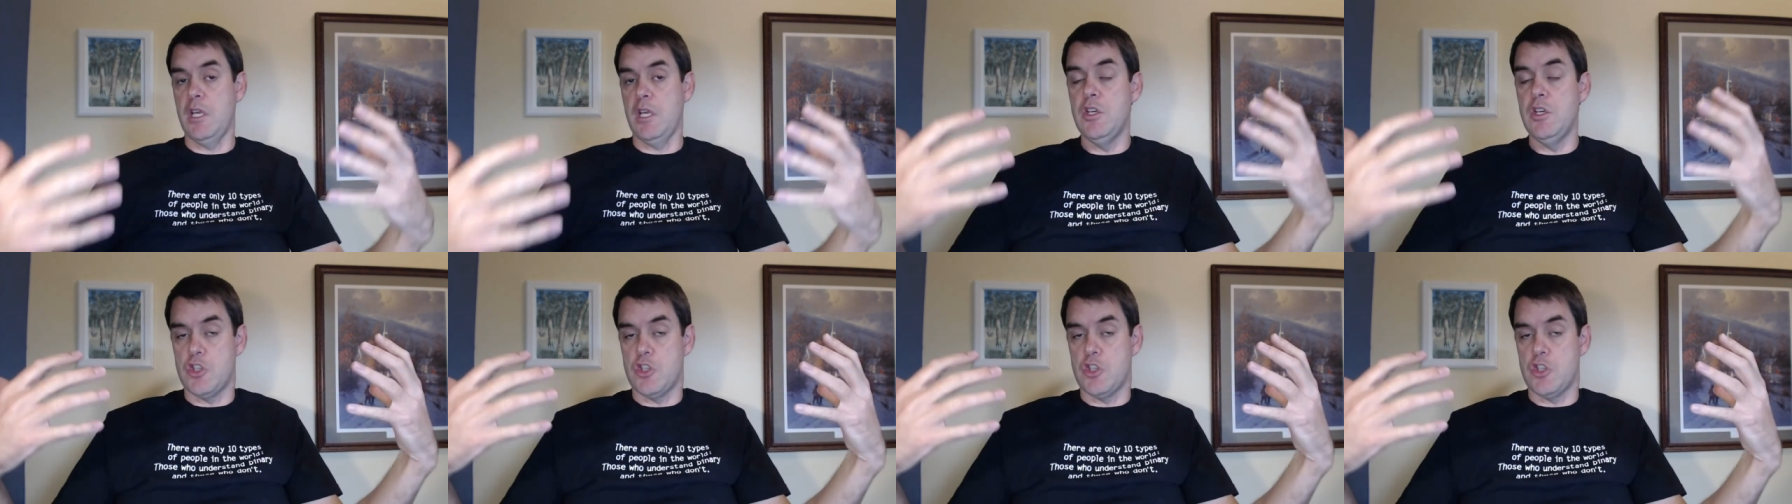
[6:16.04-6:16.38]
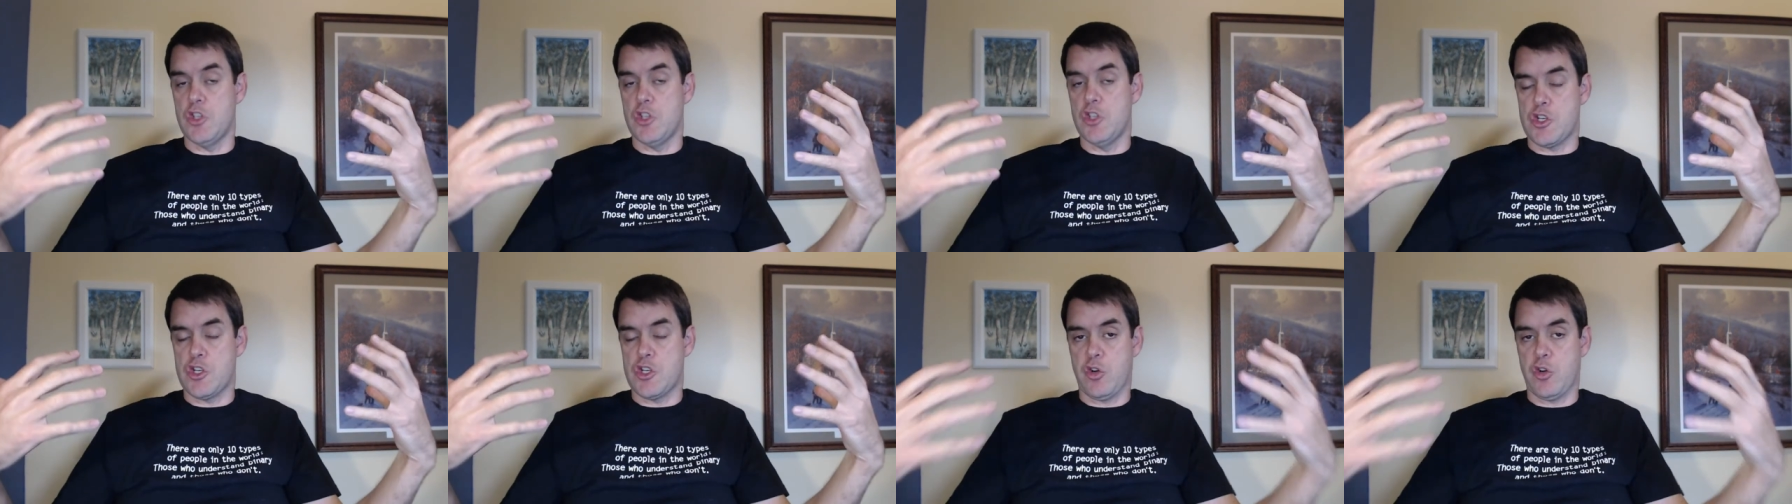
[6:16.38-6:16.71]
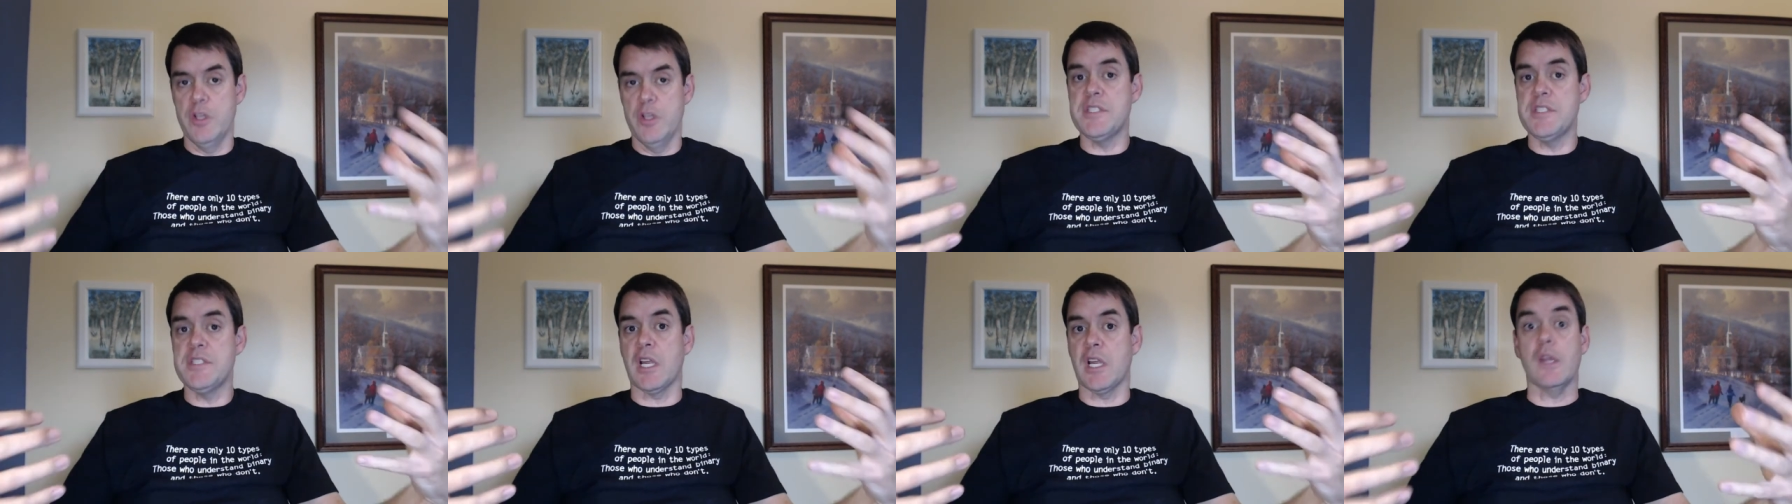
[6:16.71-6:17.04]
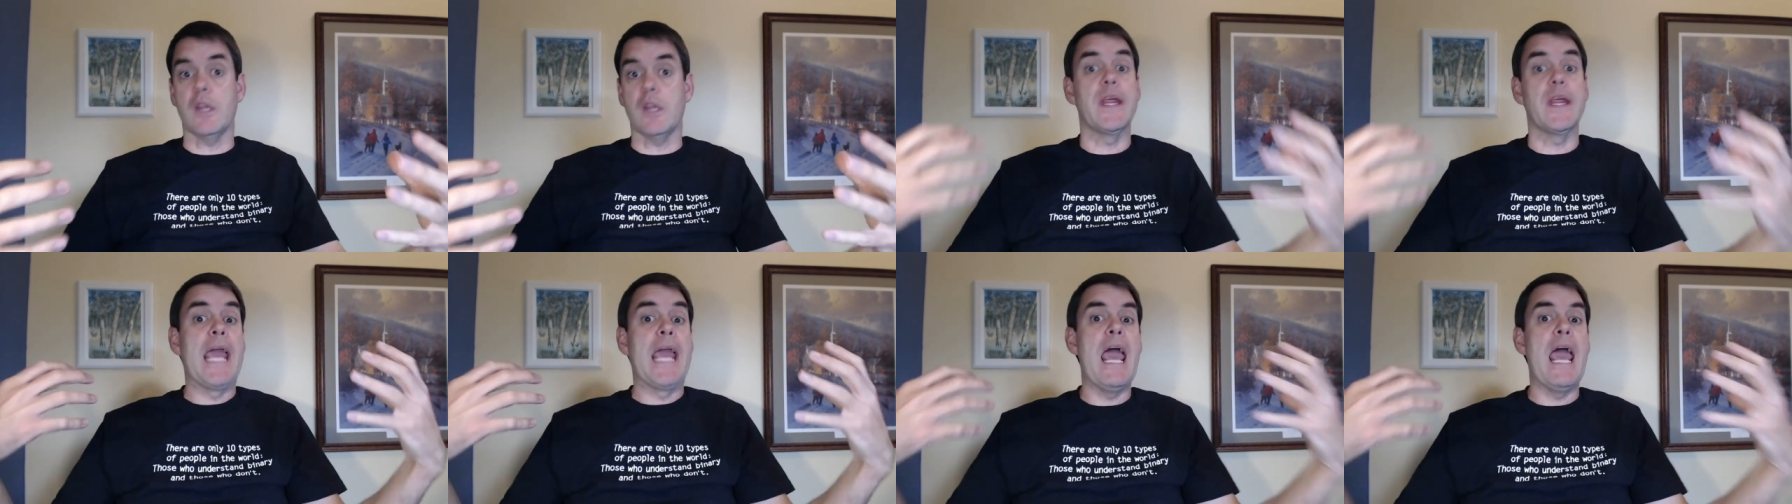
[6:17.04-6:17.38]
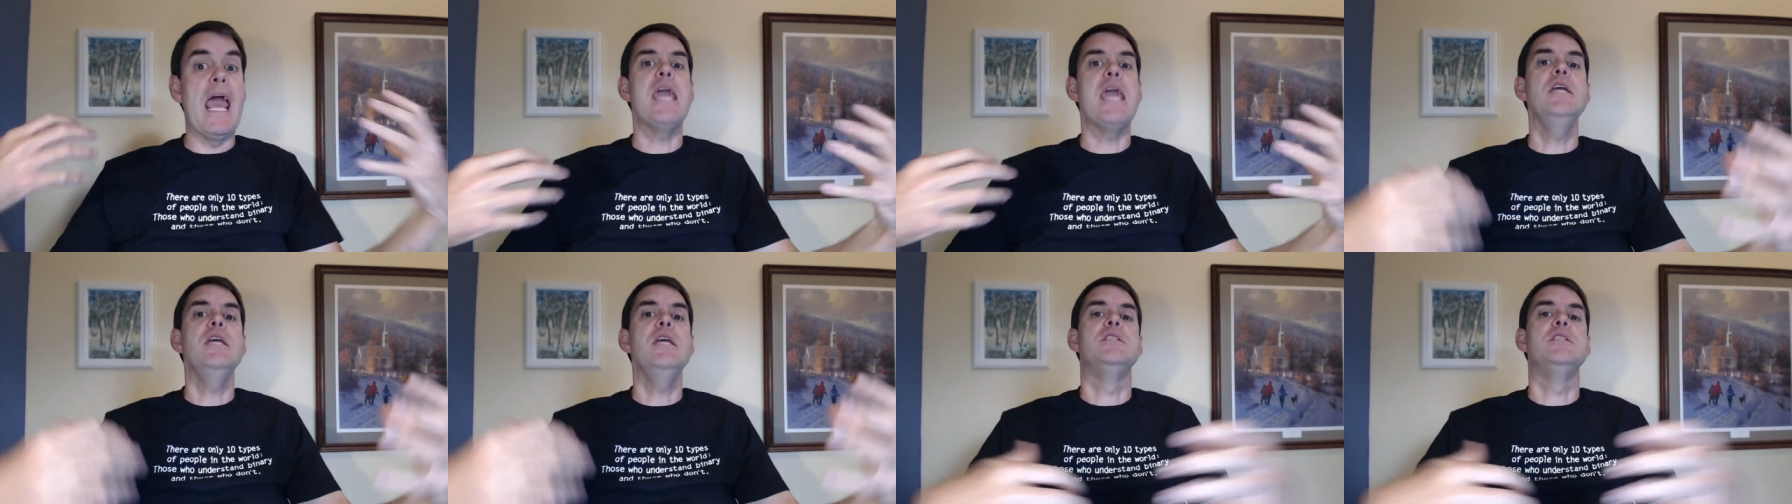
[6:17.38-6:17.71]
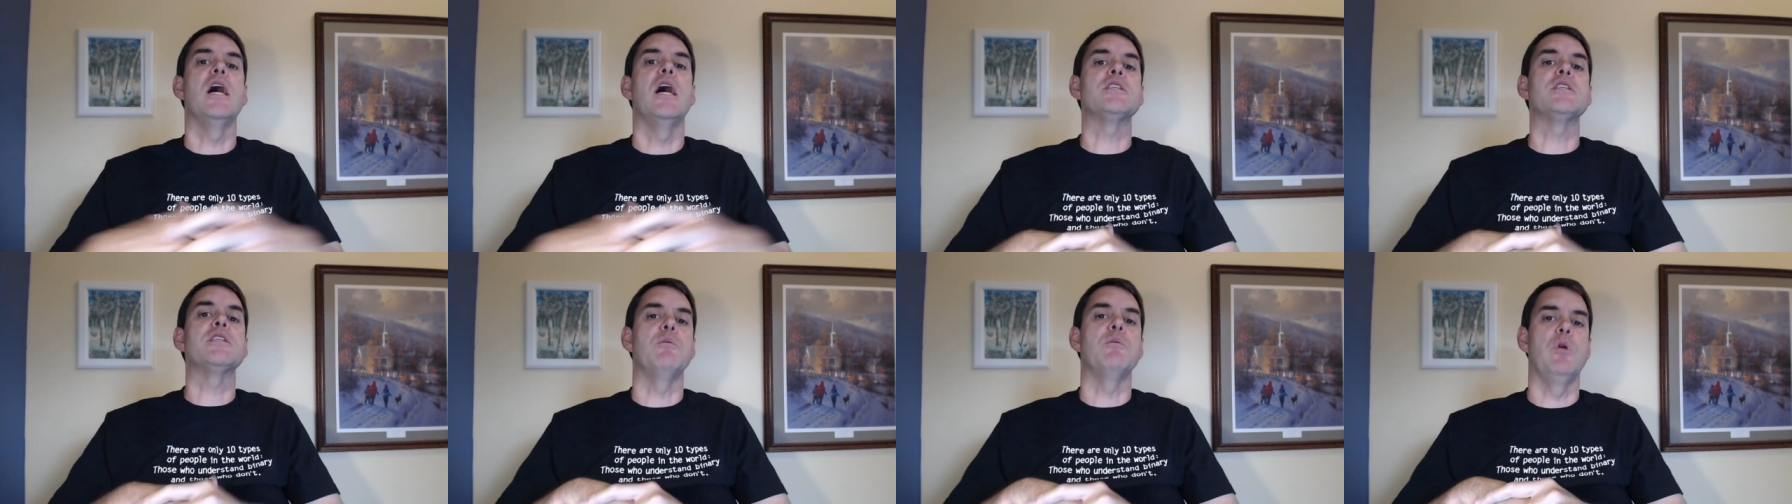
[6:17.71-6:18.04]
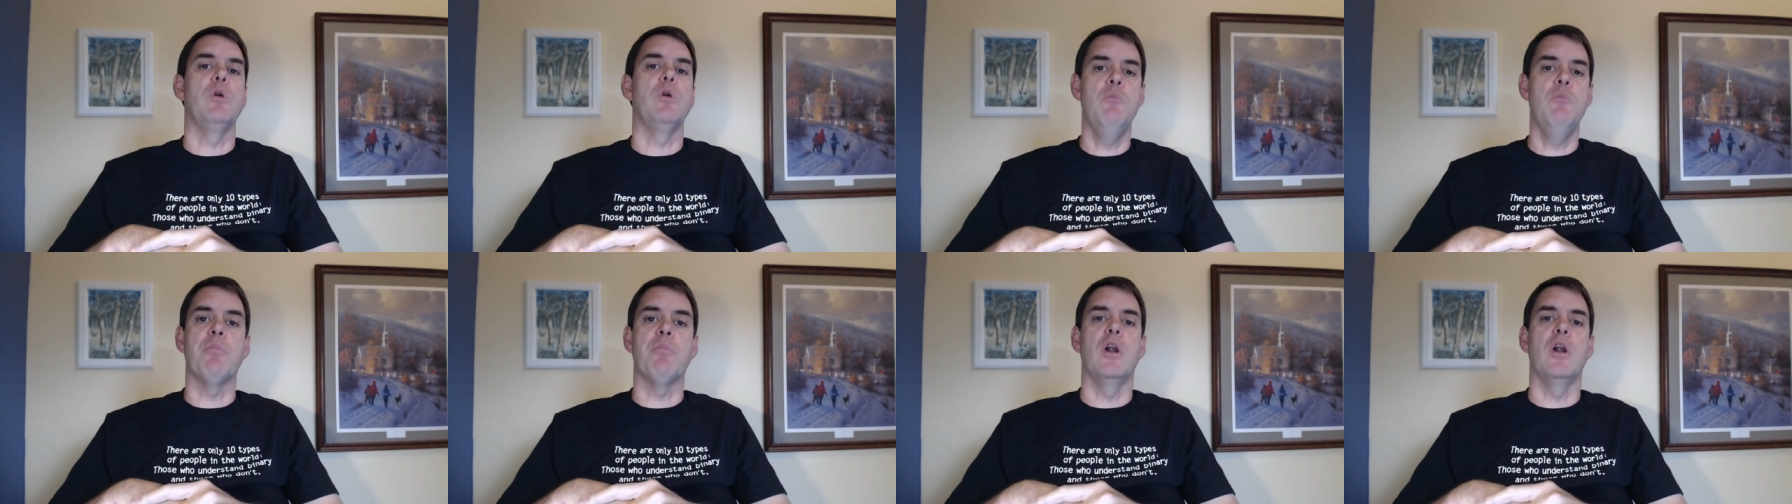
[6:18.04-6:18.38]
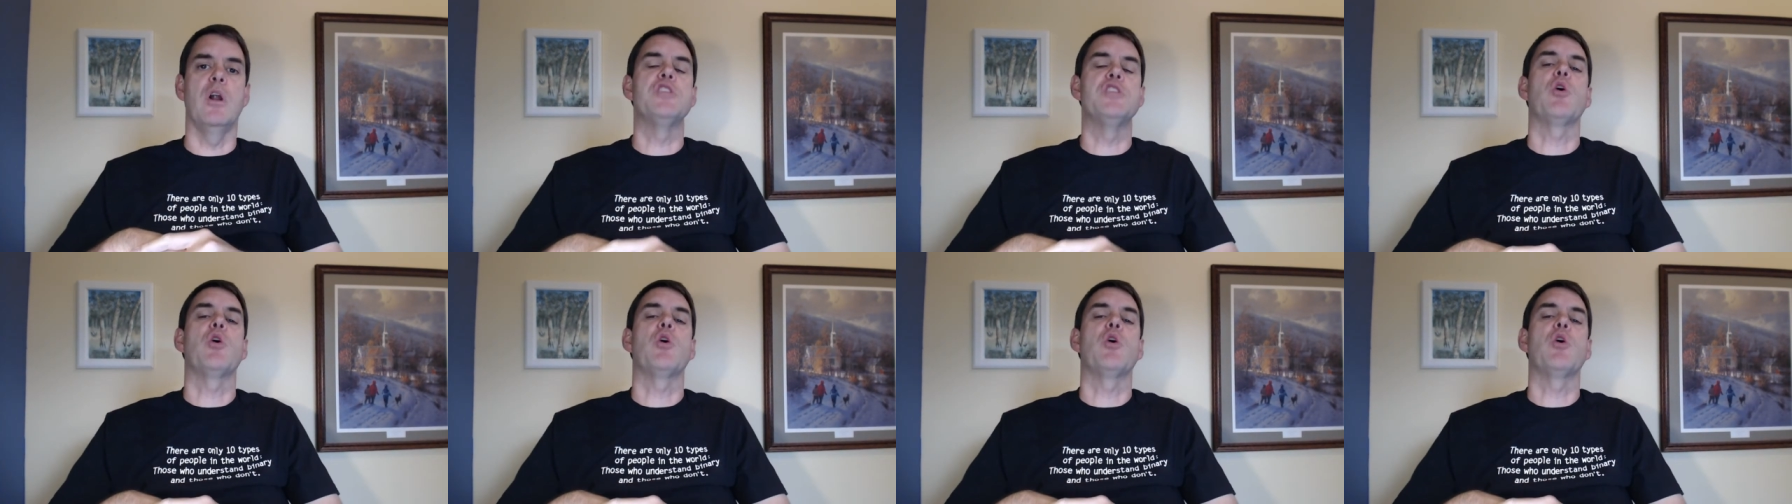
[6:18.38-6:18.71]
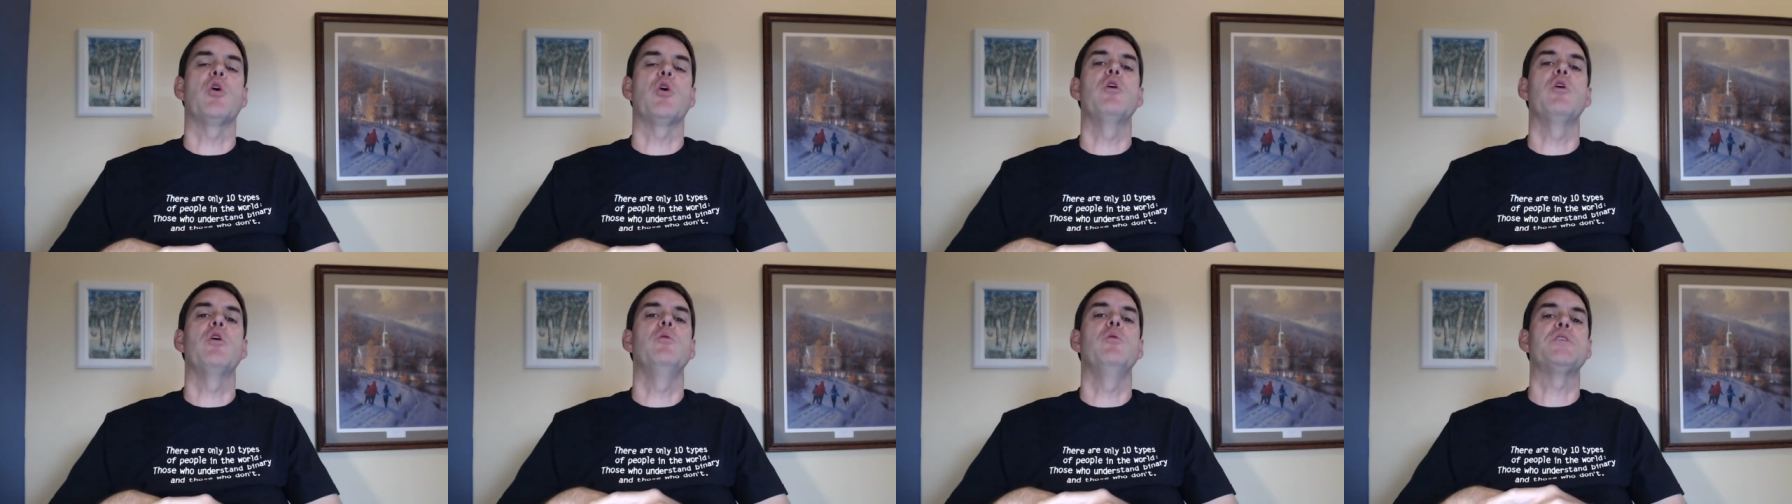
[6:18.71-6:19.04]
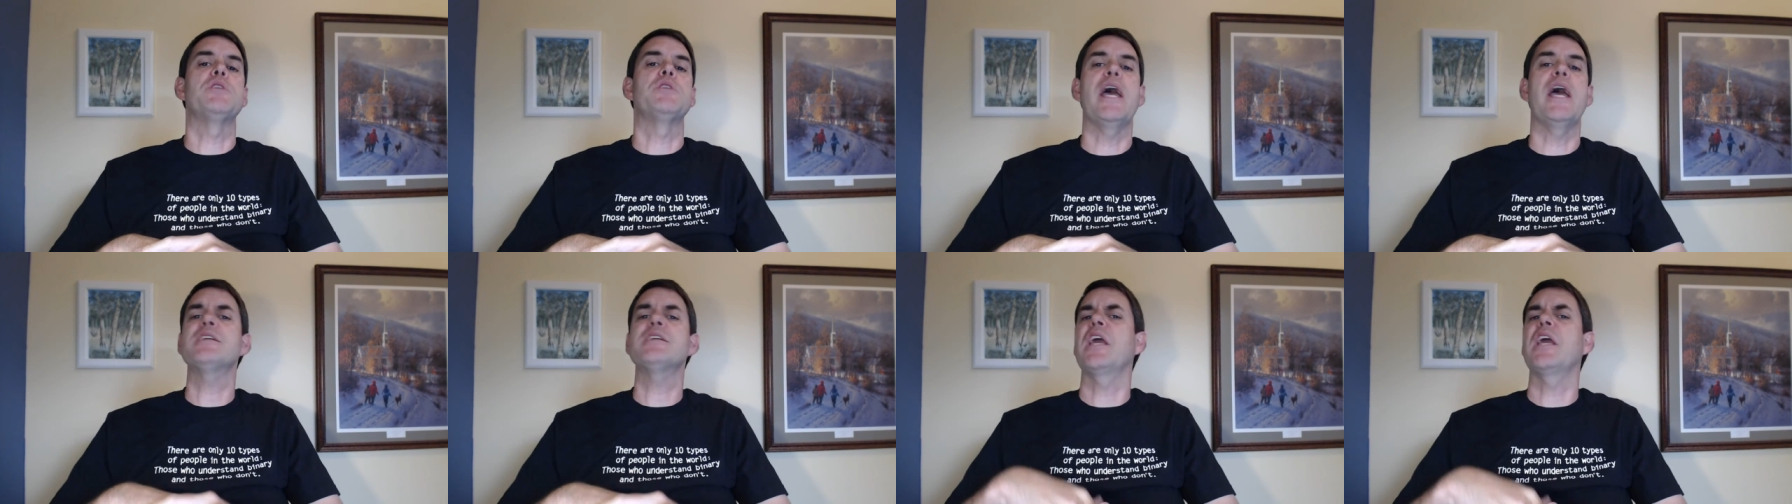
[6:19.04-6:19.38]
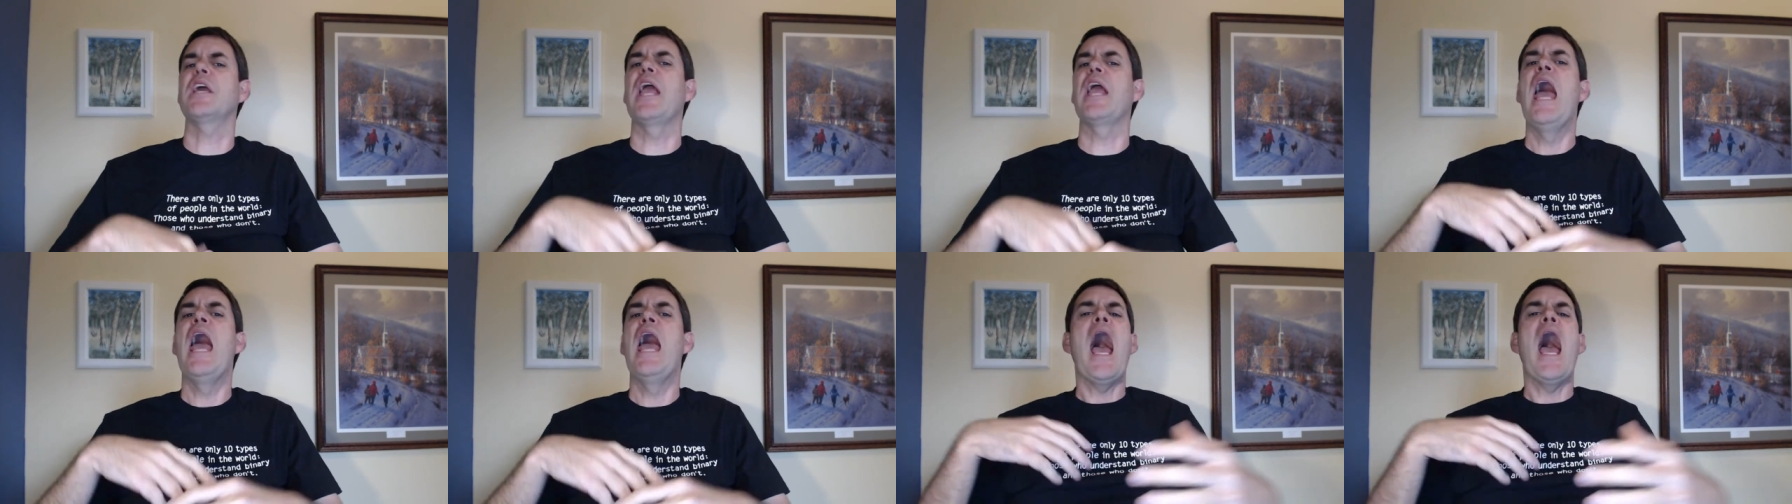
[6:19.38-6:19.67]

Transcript: intrinsically a decimal number, and so he was asking,